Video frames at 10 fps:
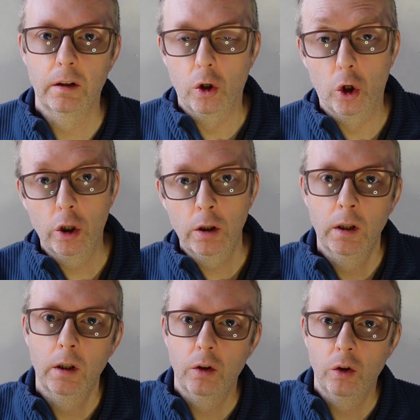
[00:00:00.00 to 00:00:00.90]
Or
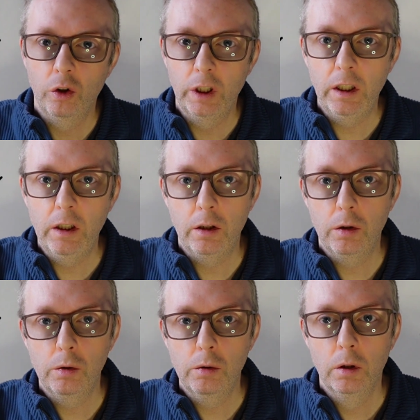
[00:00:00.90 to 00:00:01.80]
see
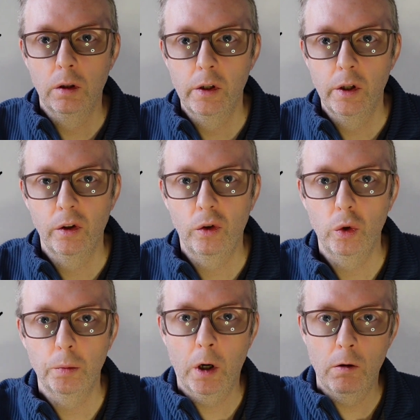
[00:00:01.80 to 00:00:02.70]
you
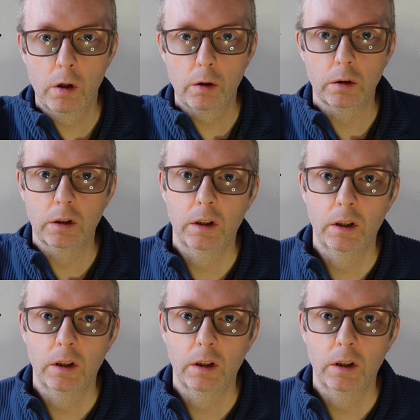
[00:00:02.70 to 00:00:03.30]
tomorrow.